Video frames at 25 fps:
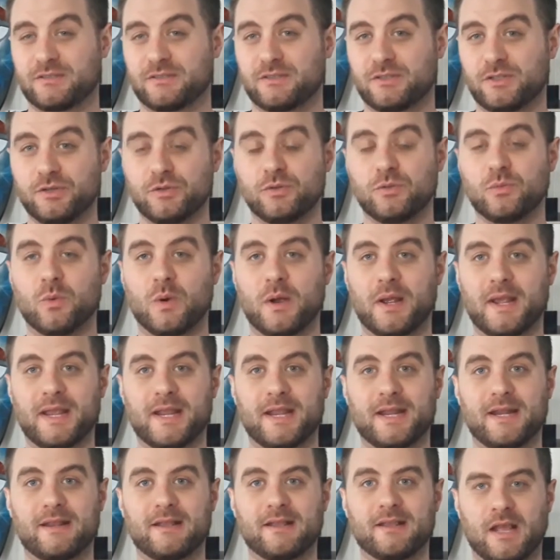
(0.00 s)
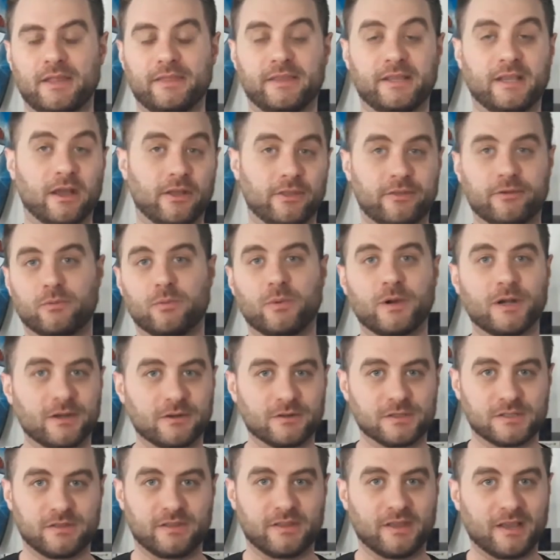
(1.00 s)
to Wade and the other
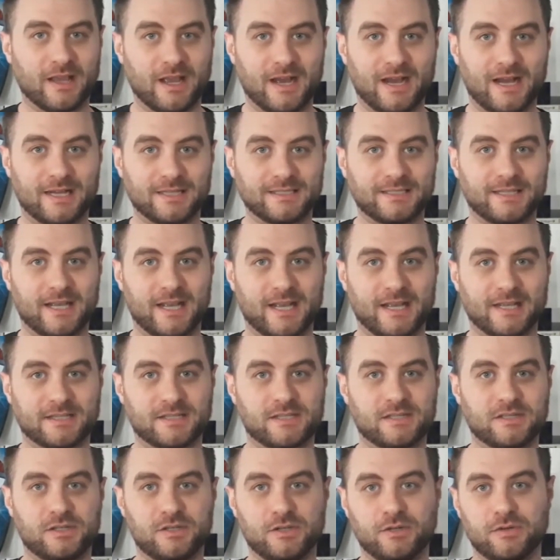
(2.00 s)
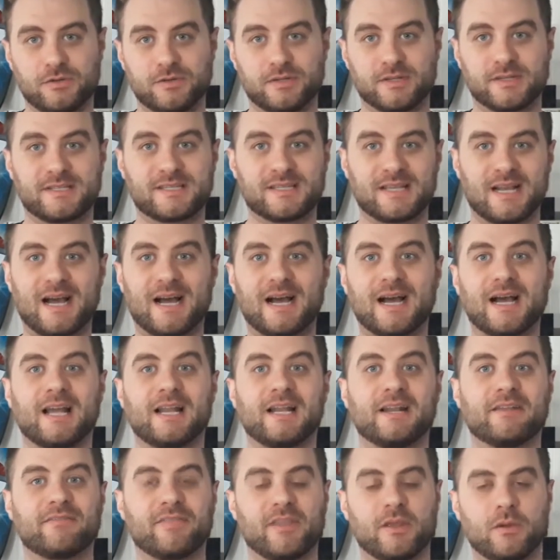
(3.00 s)
winners of the contest to
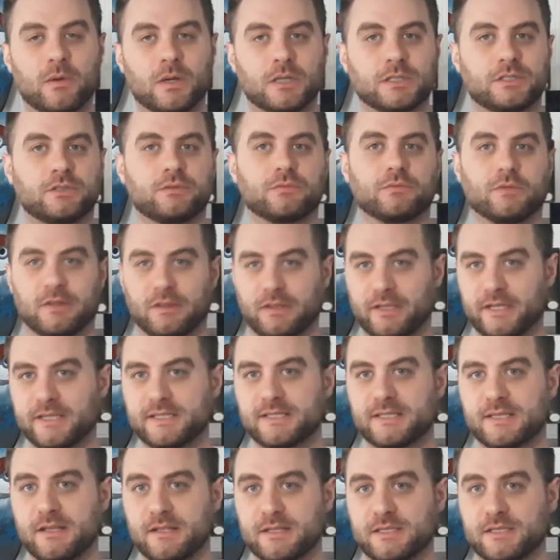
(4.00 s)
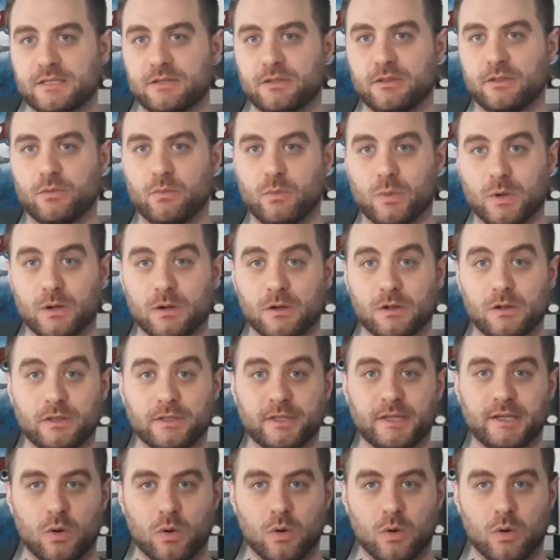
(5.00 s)
decide if they want to release this to the world